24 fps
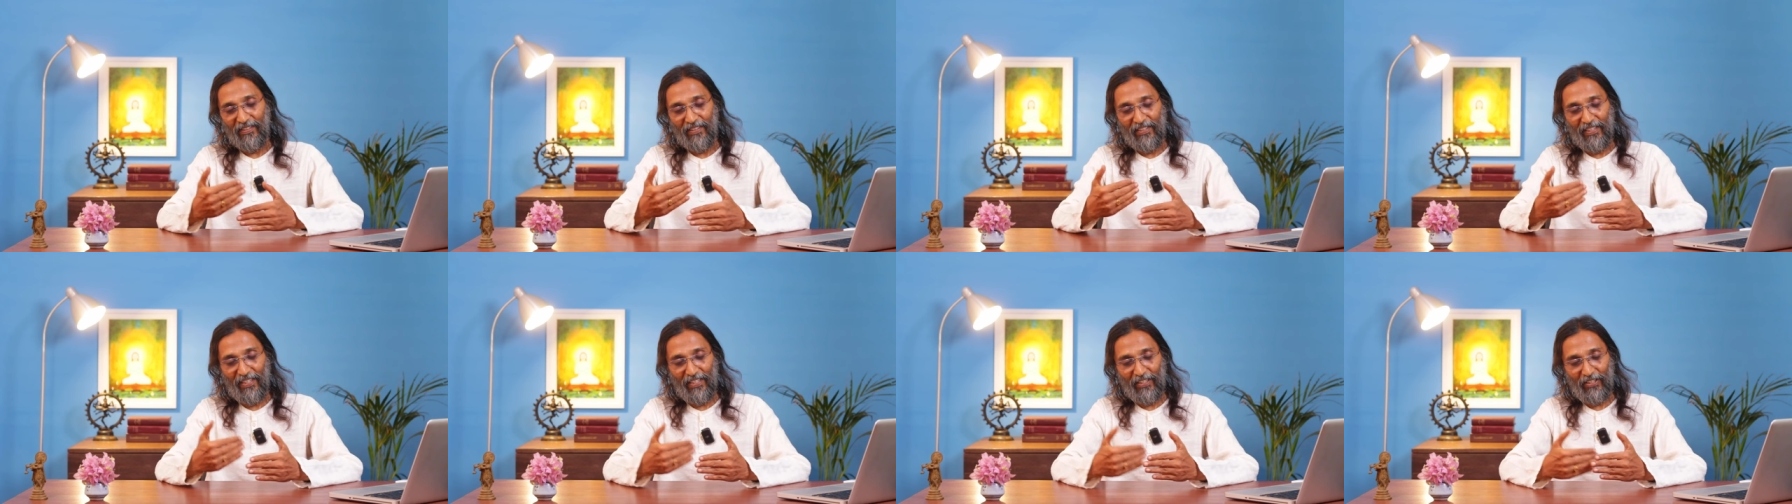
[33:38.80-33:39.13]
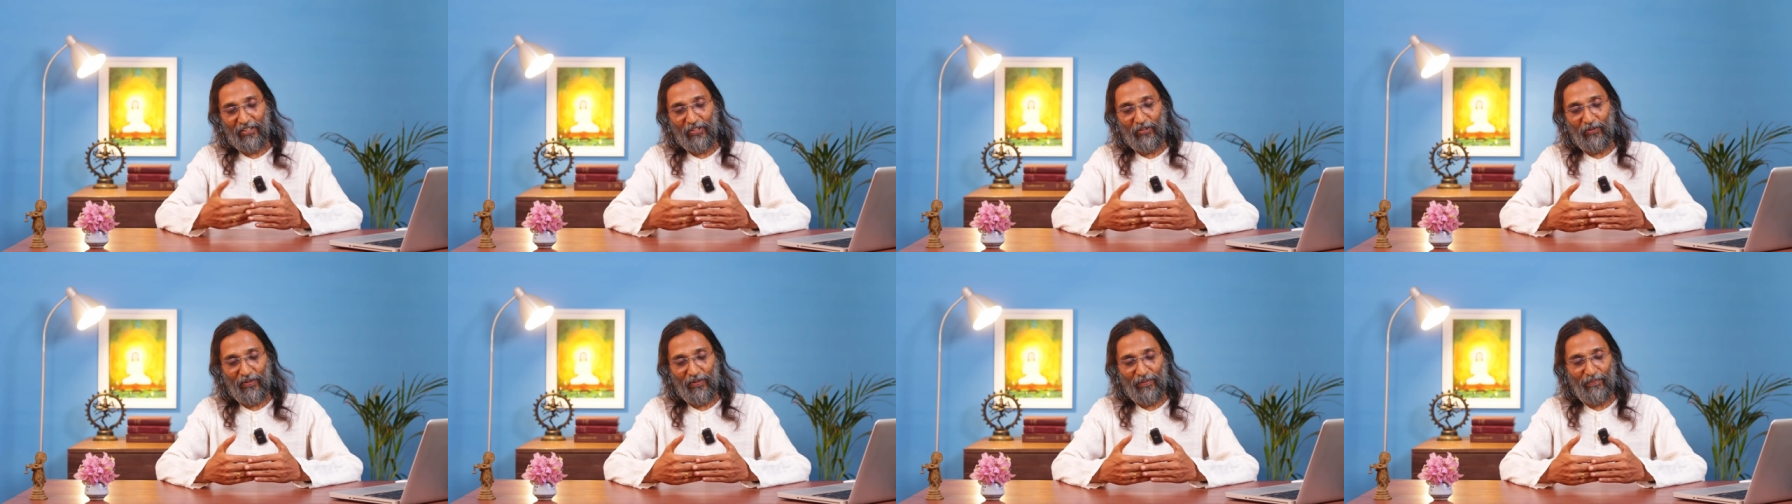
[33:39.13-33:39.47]
Here
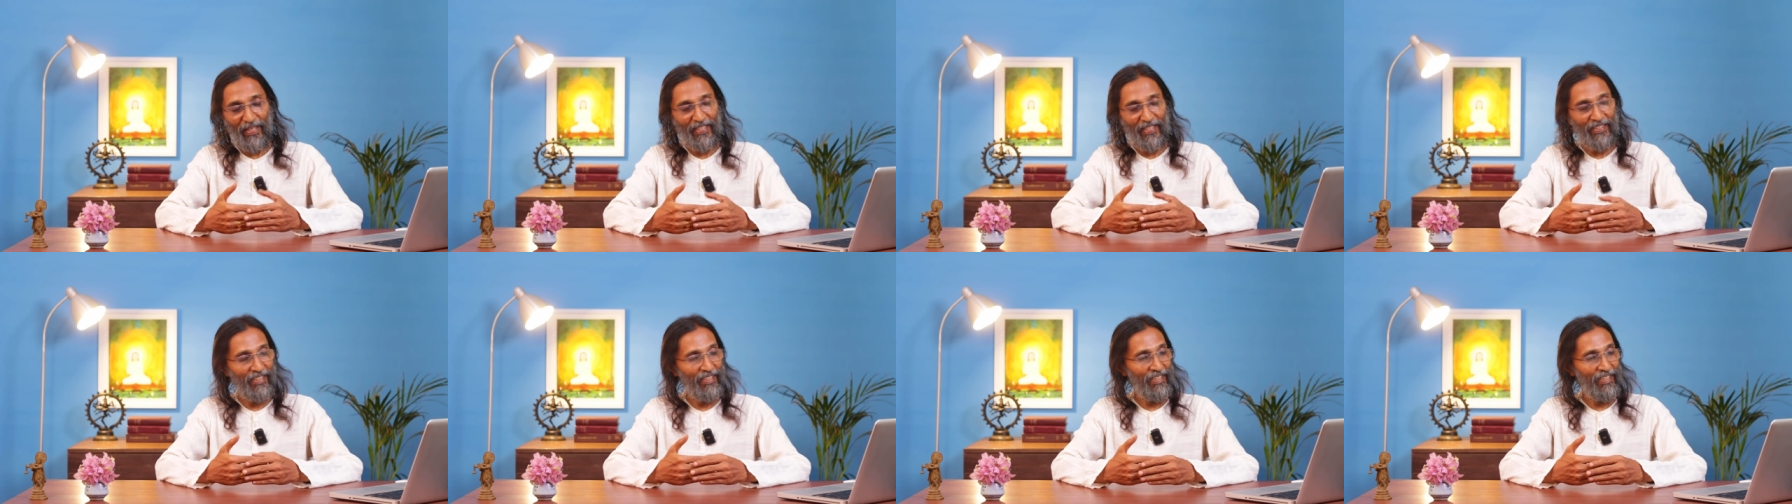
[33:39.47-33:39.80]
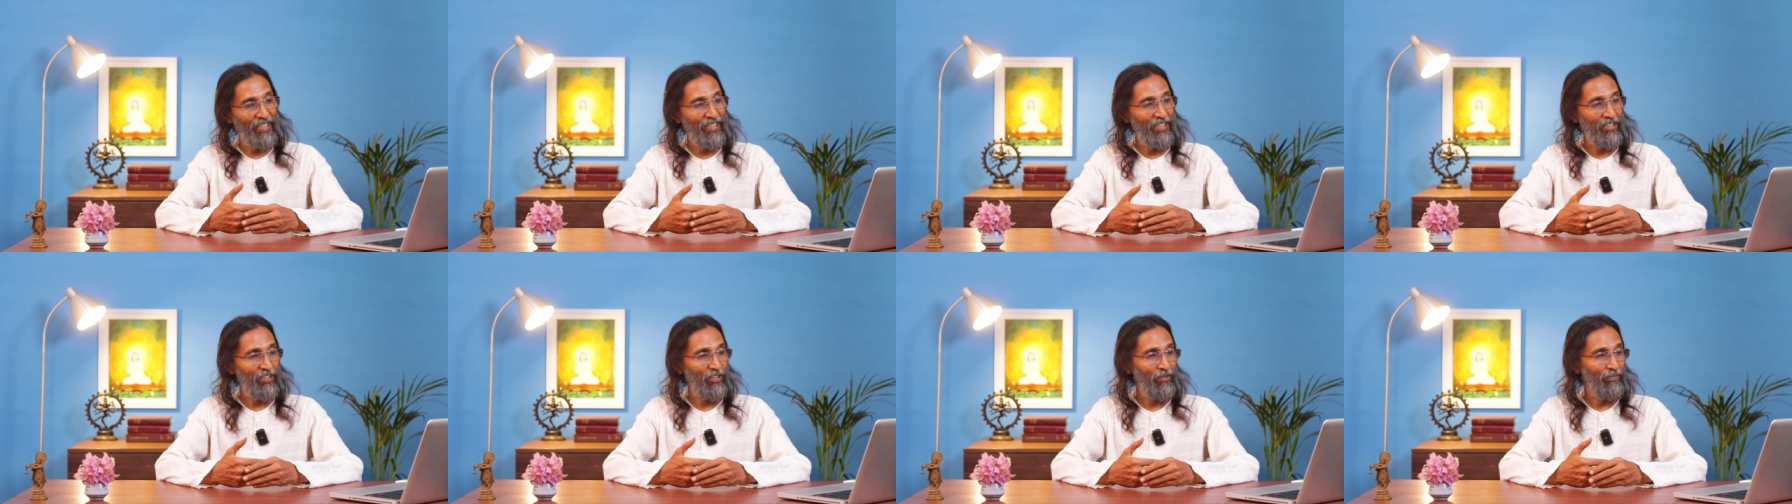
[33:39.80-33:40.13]
new
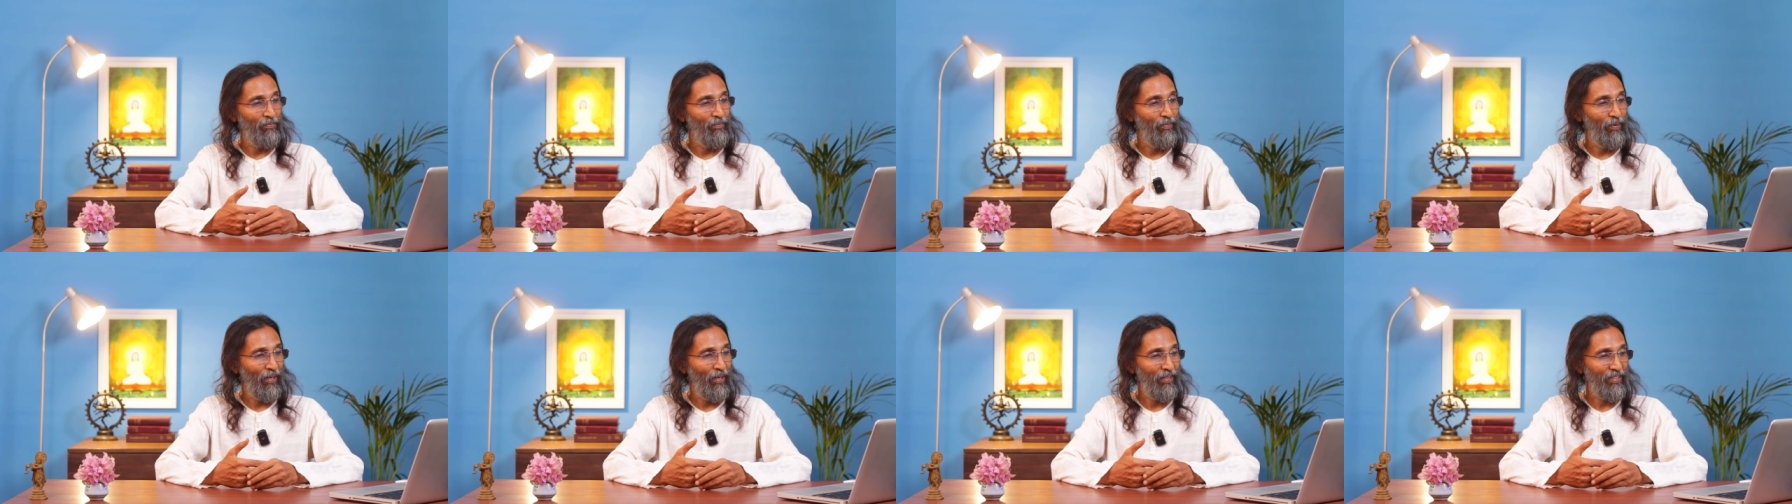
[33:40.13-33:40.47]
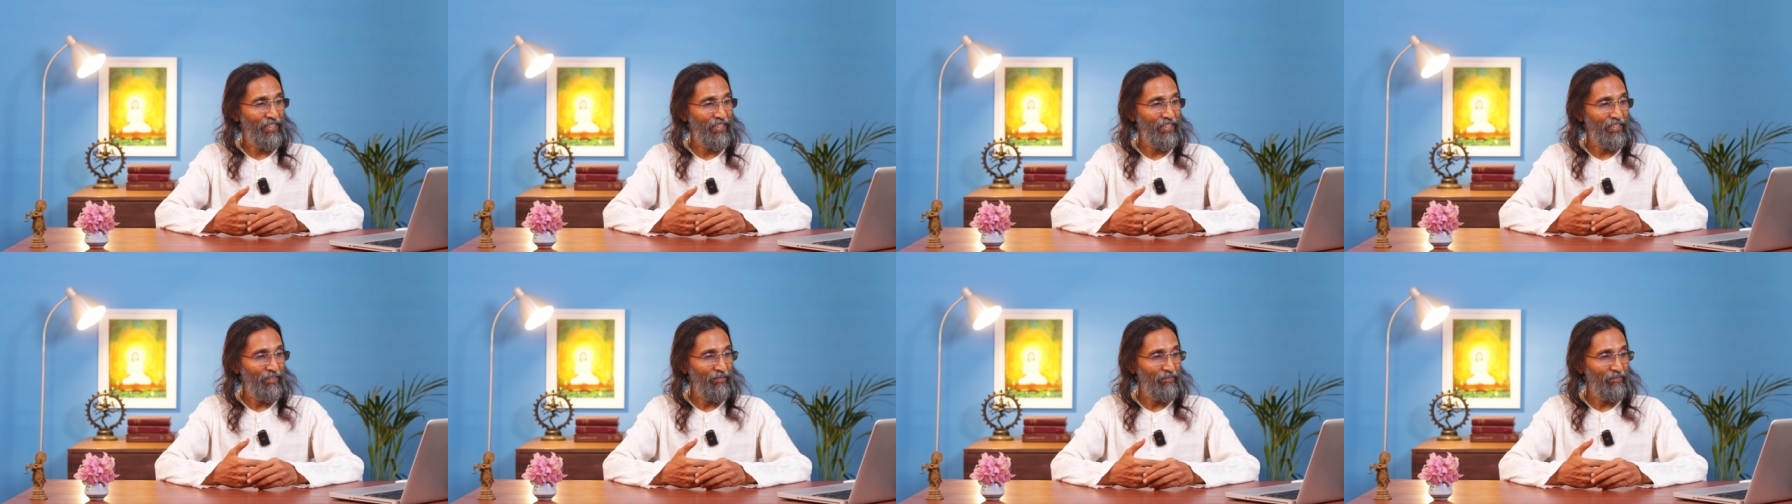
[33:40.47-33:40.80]
imagery is
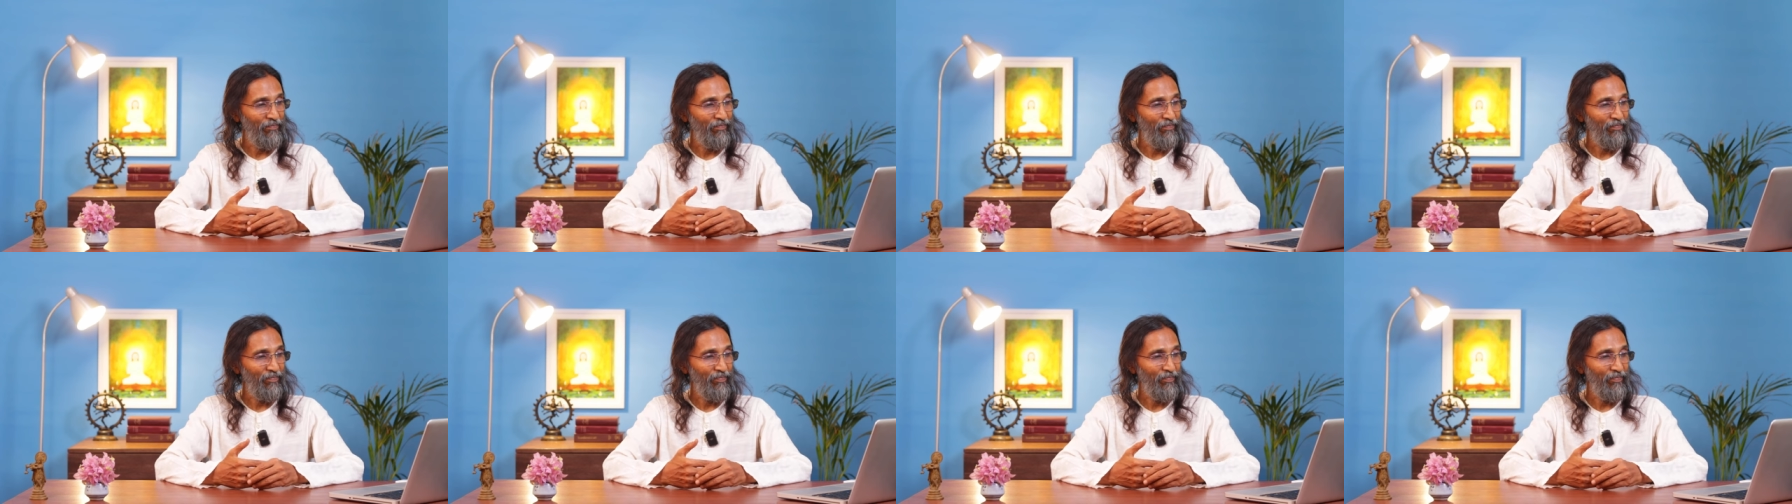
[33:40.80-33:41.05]
brought in.